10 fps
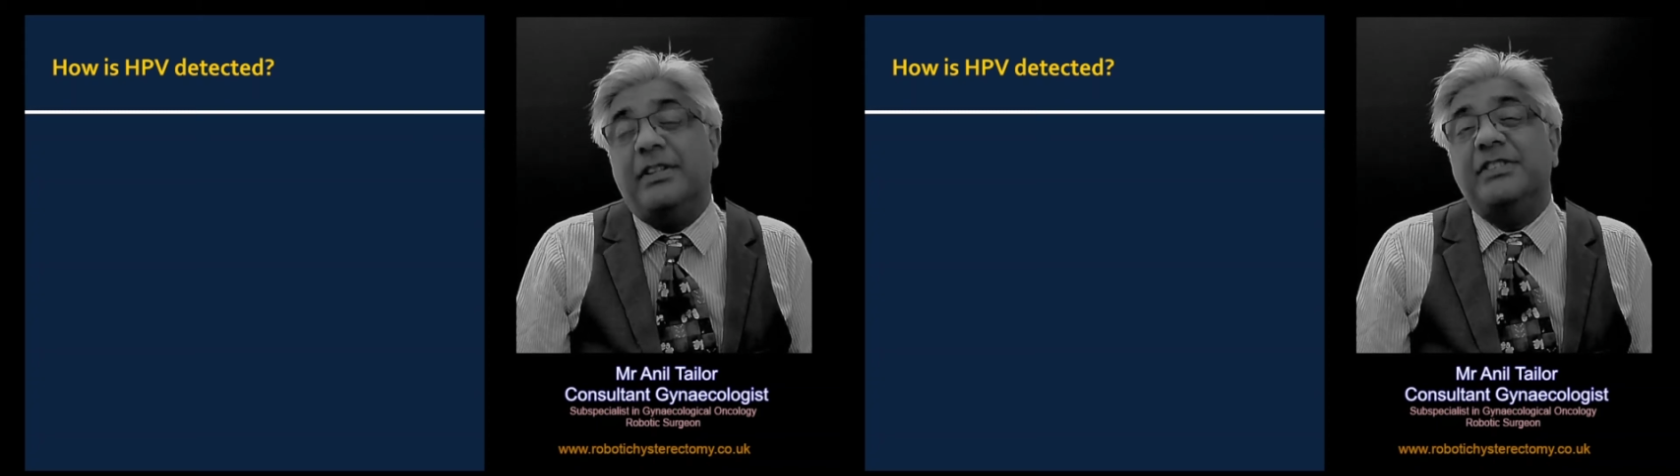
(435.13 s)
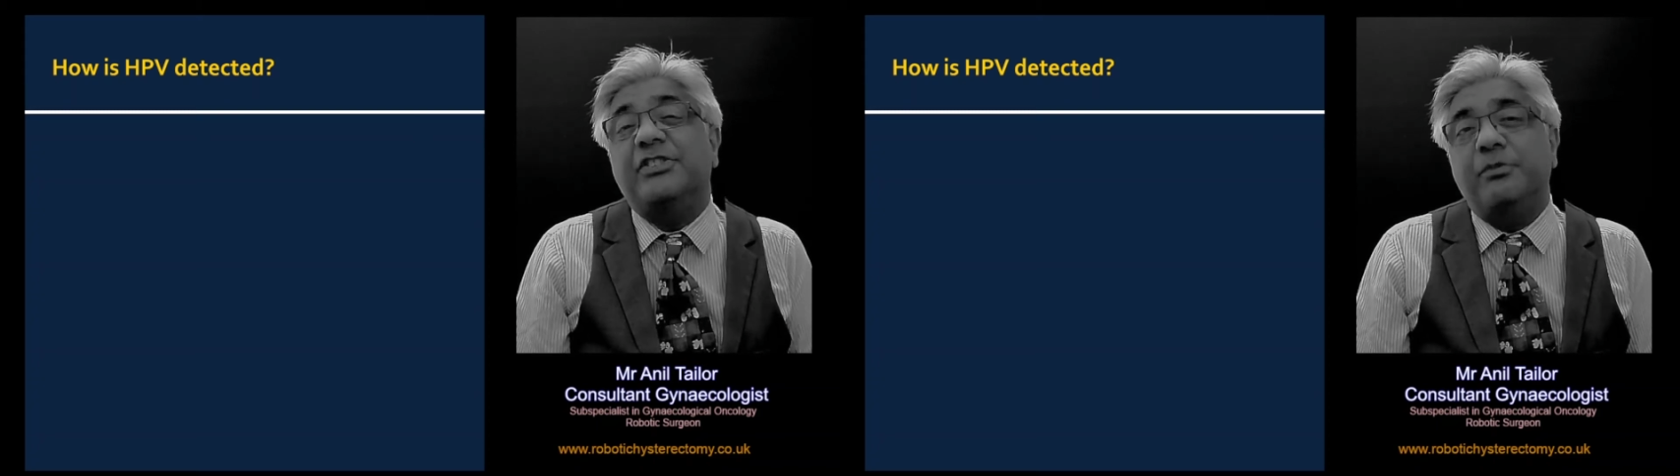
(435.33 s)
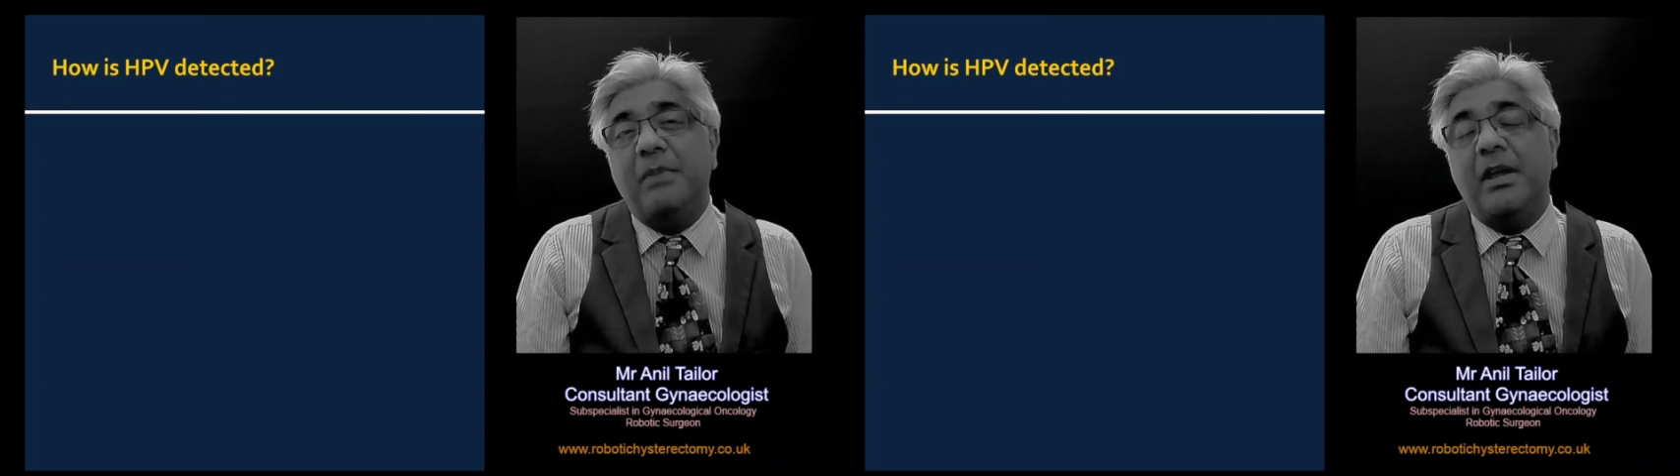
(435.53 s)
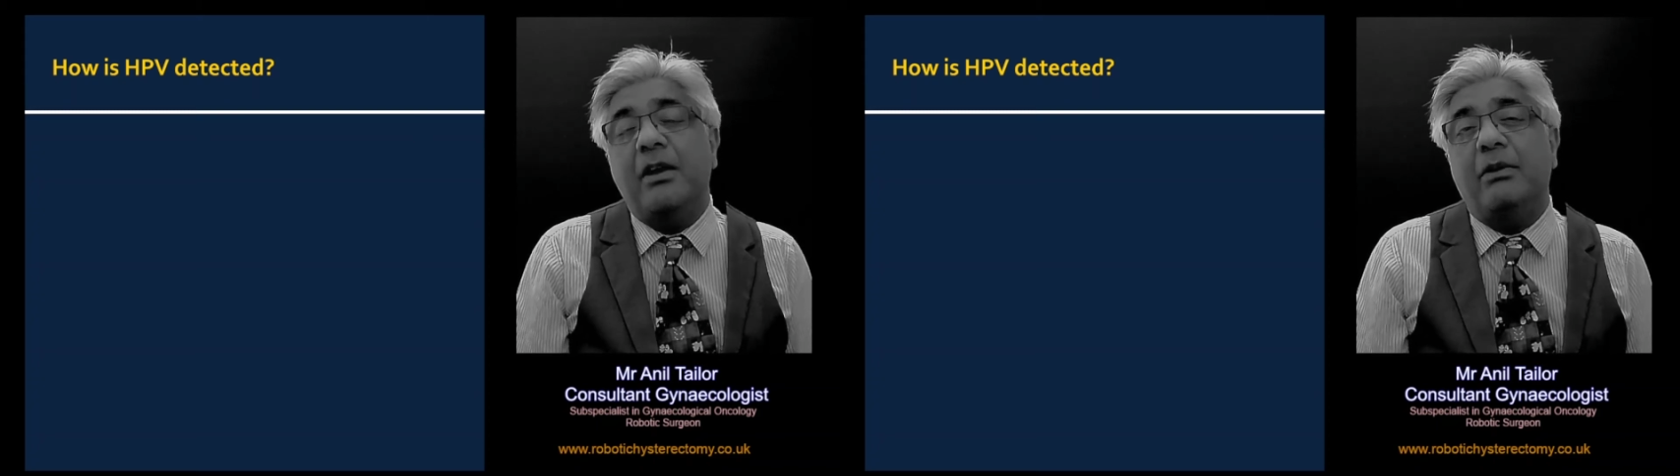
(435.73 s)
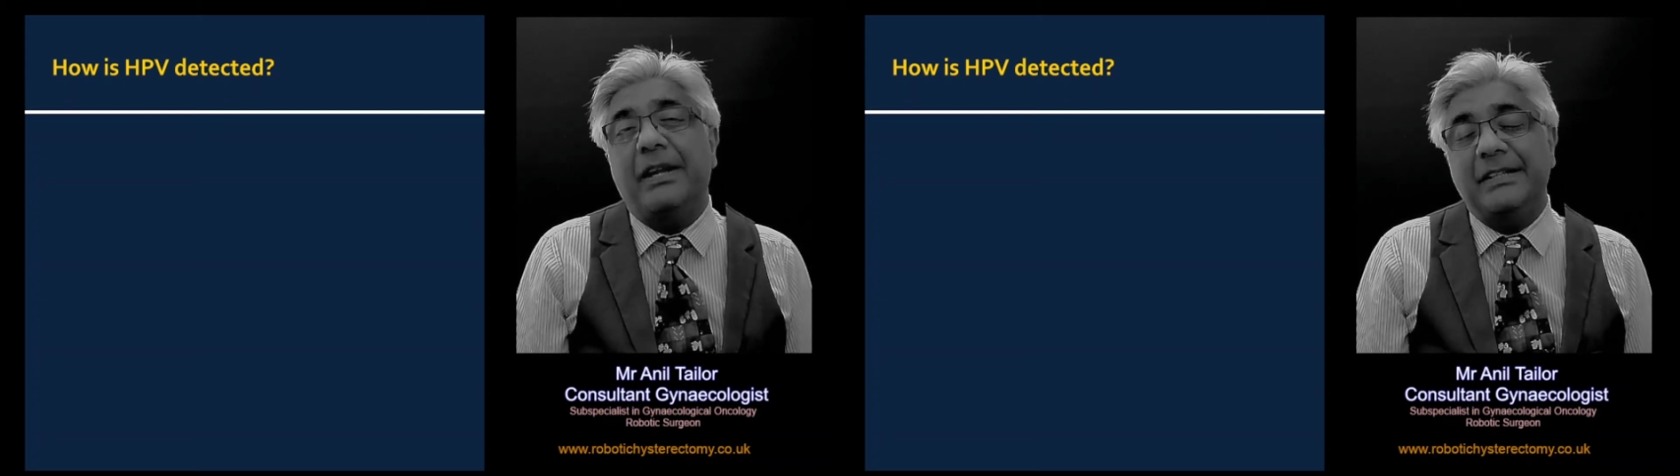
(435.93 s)
the
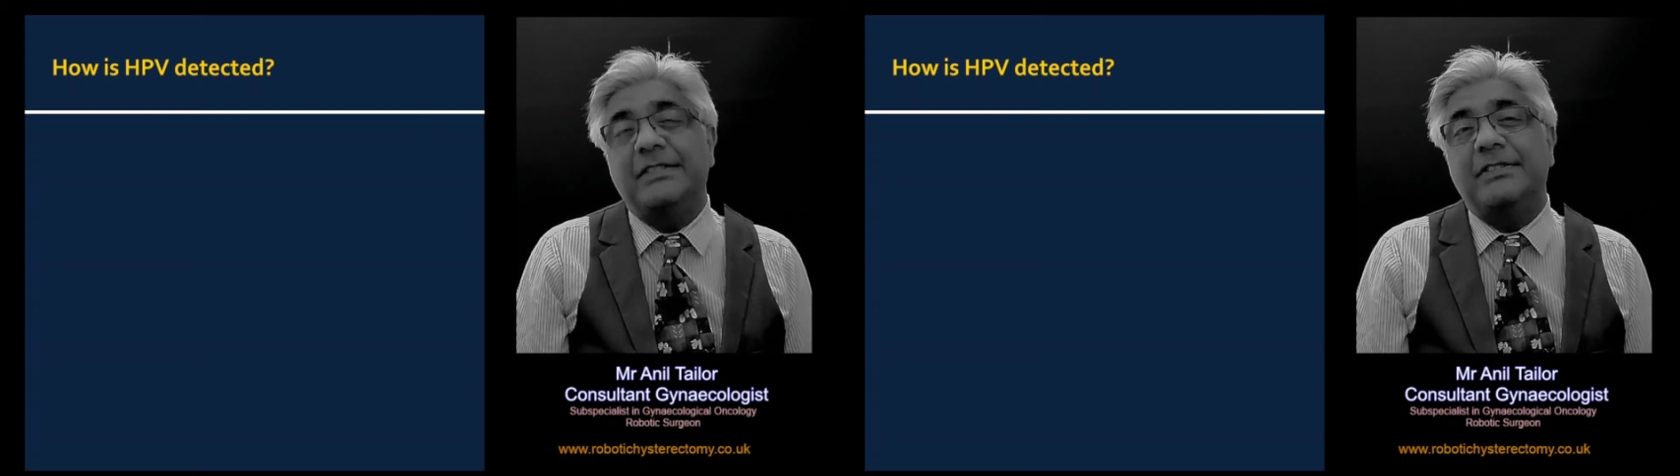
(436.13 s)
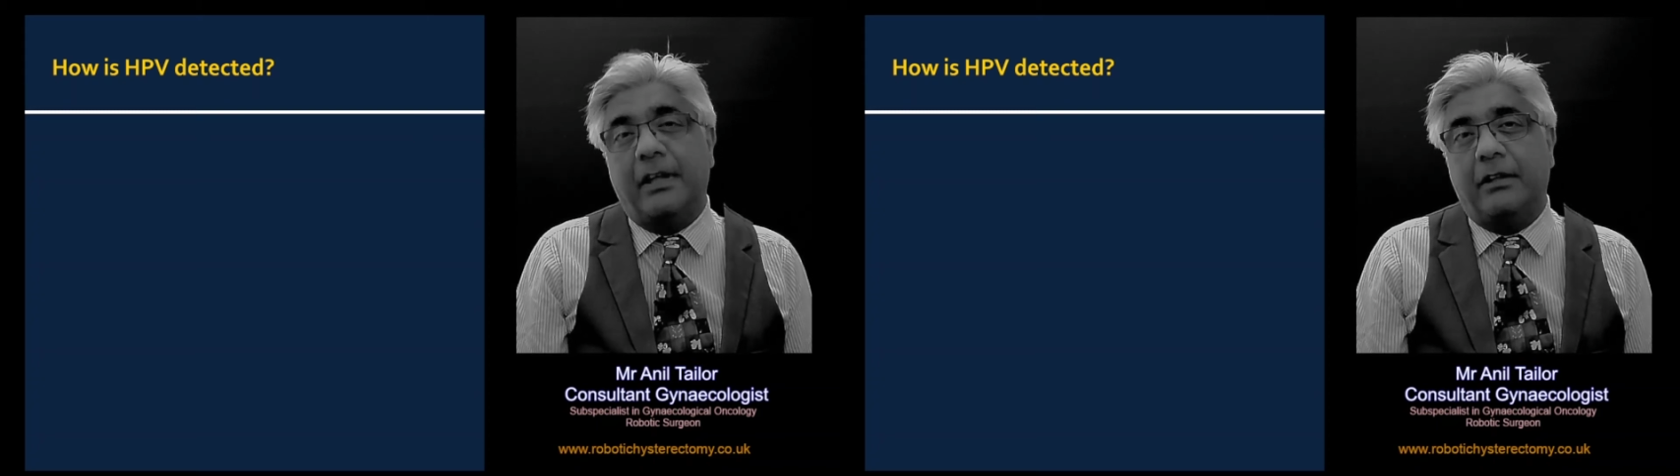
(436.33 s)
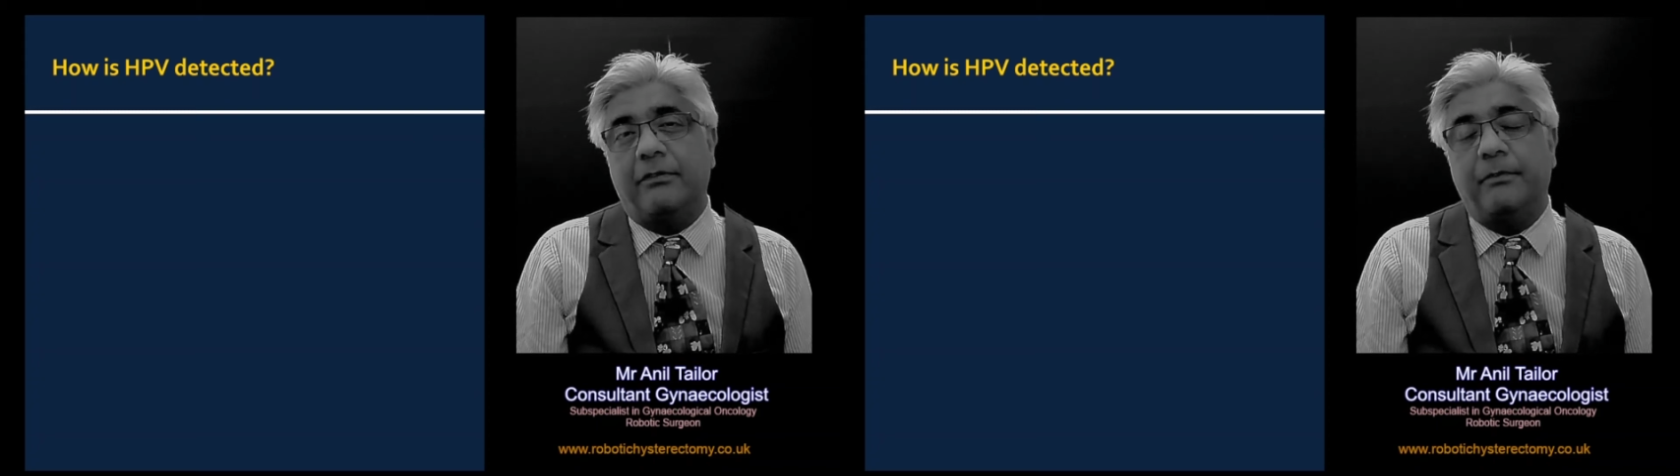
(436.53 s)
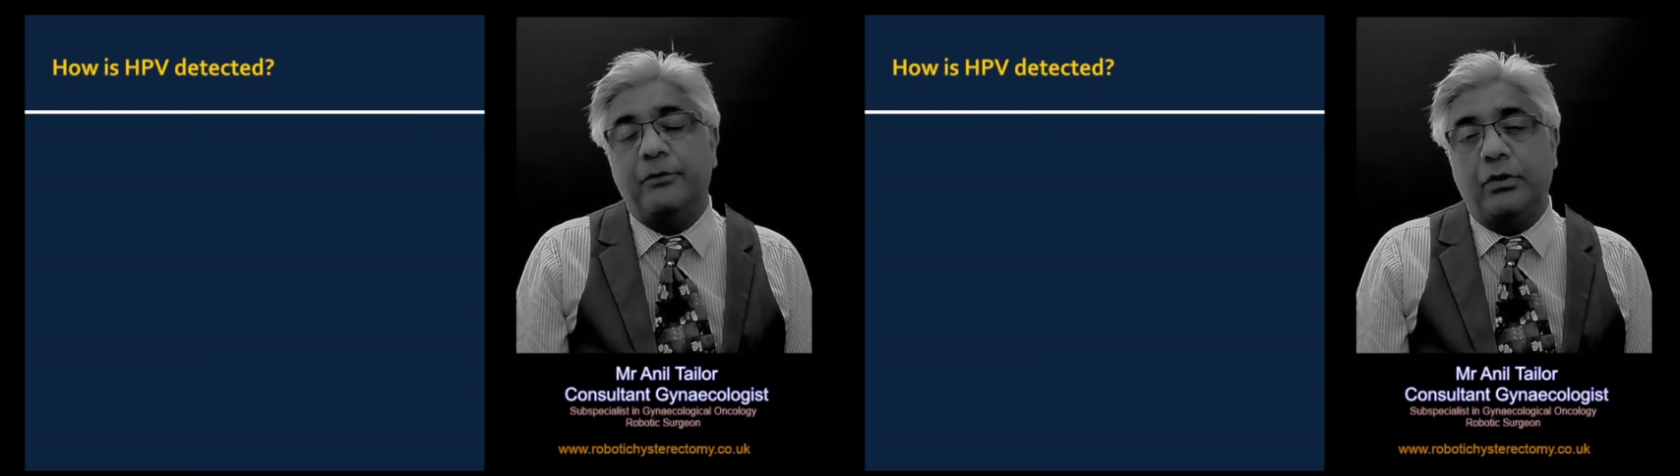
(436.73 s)
smear itself.